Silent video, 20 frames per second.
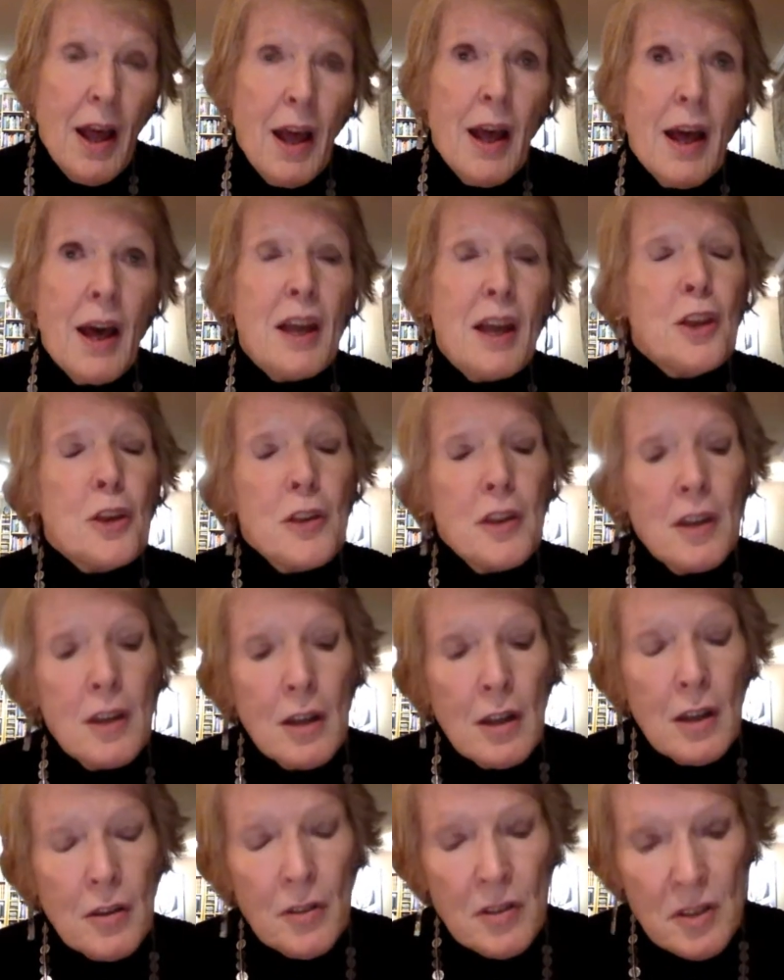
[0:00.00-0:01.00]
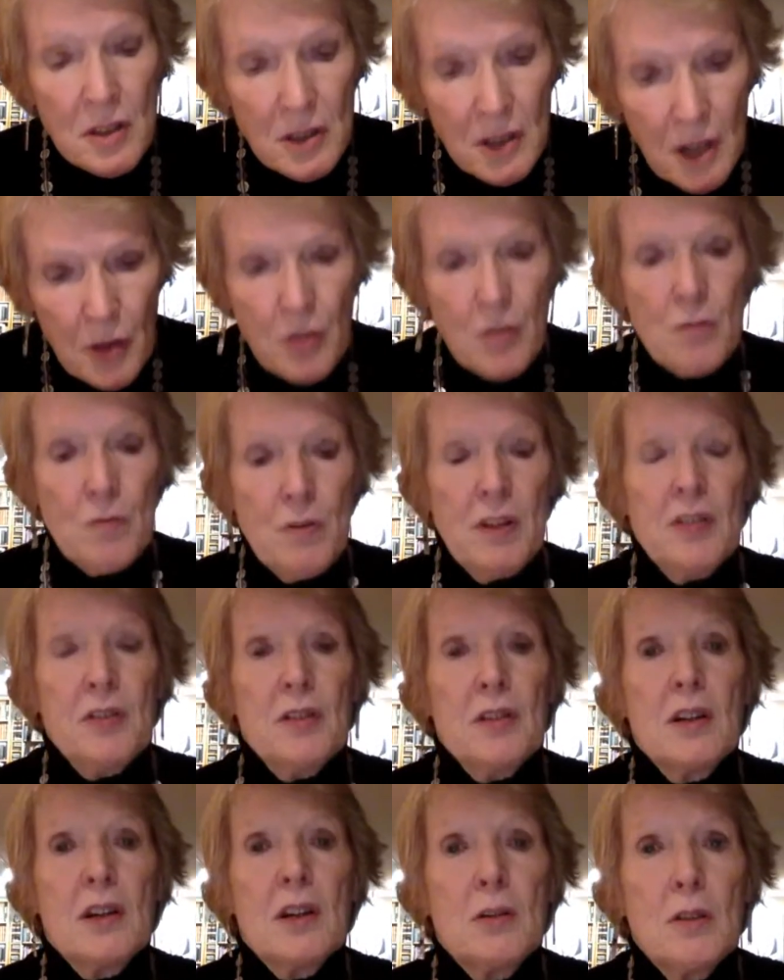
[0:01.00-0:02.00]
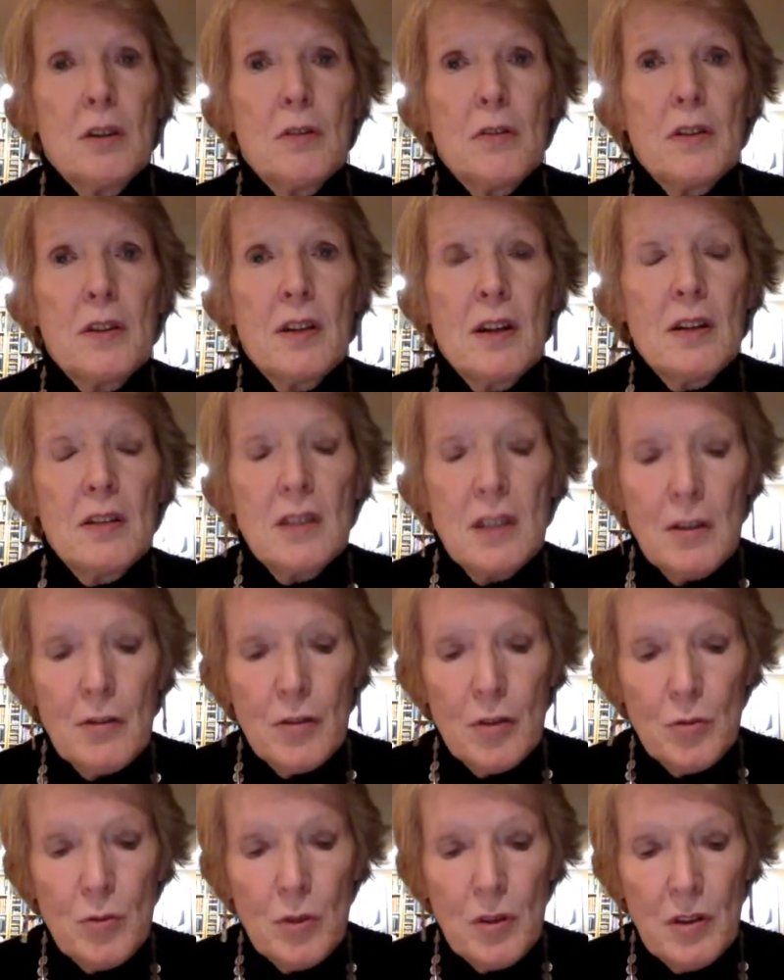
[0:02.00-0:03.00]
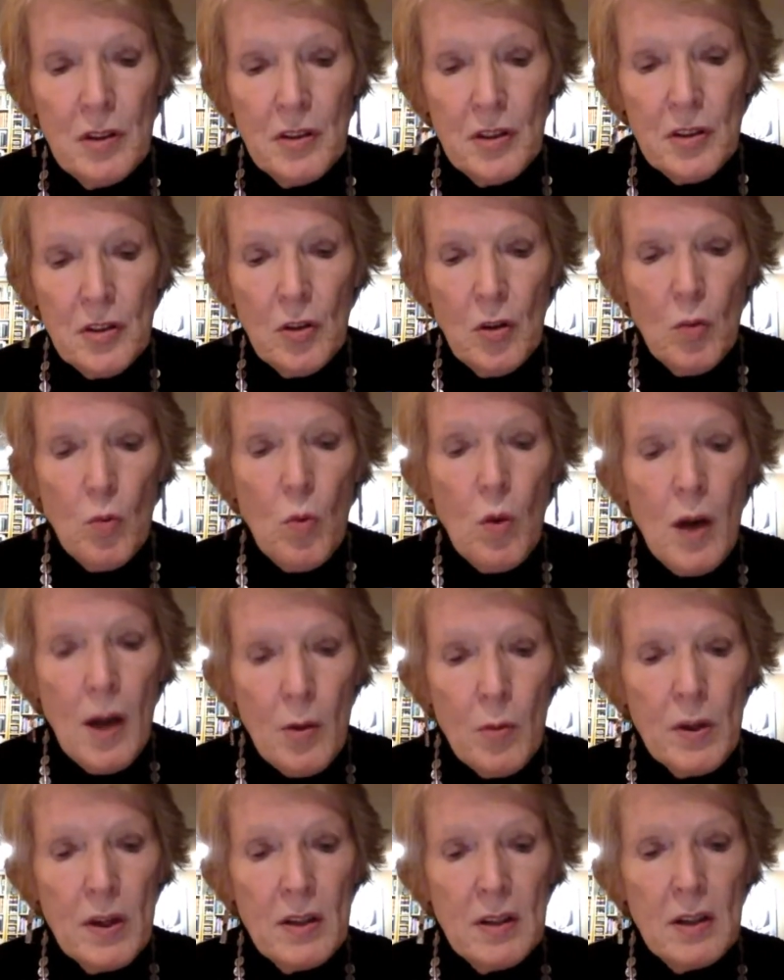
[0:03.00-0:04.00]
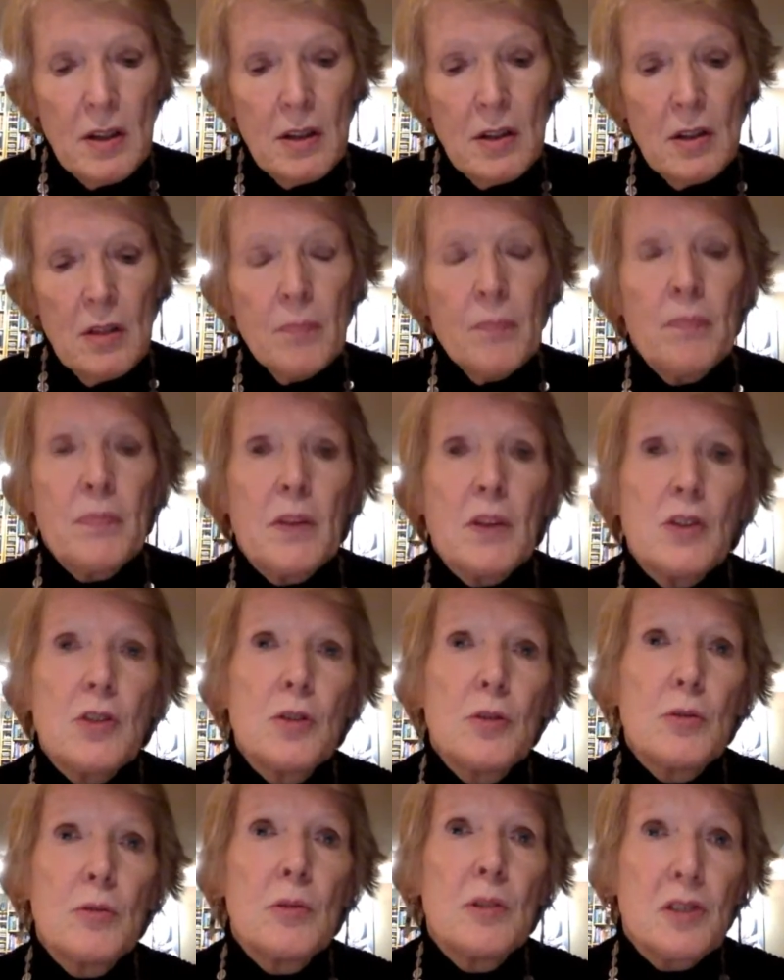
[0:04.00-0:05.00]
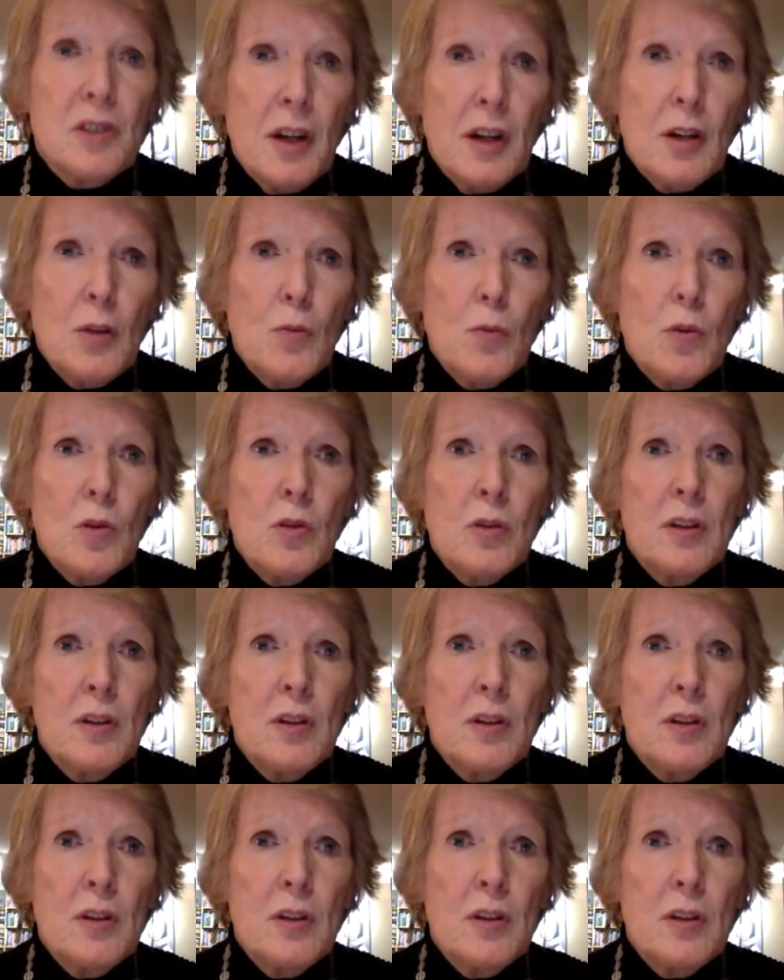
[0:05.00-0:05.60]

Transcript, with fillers: I think there's another reason, however, and I'll leave you with this thought why we need to study war.